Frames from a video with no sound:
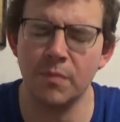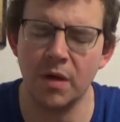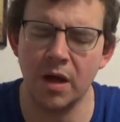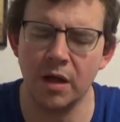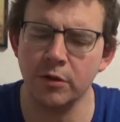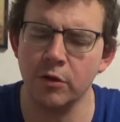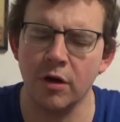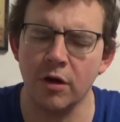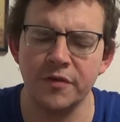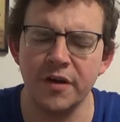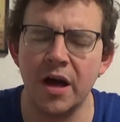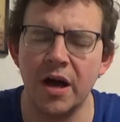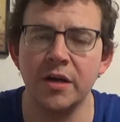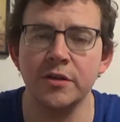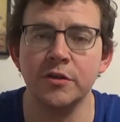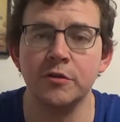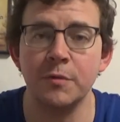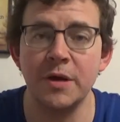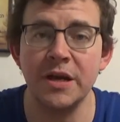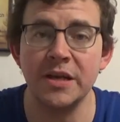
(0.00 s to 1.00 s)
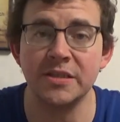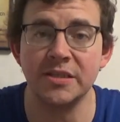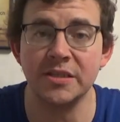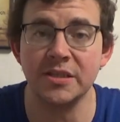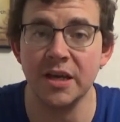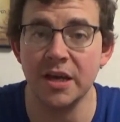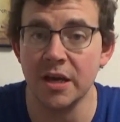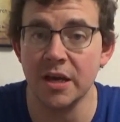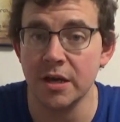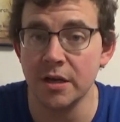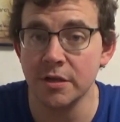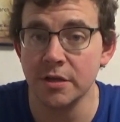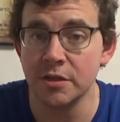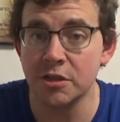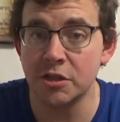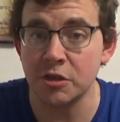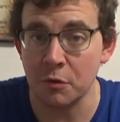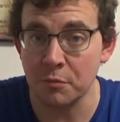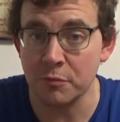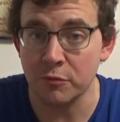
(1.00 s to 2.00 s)
a lot of Antweights,
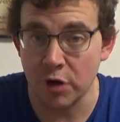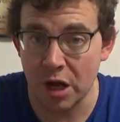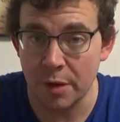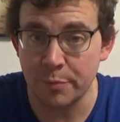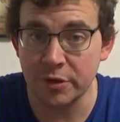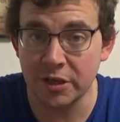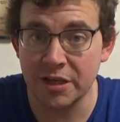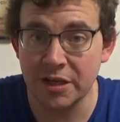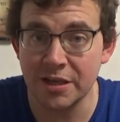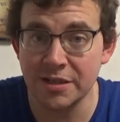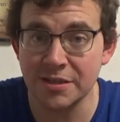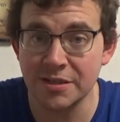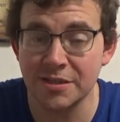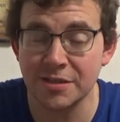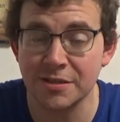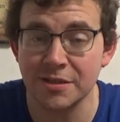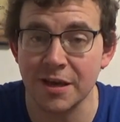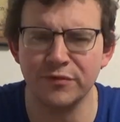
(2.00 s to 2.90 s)
some replicas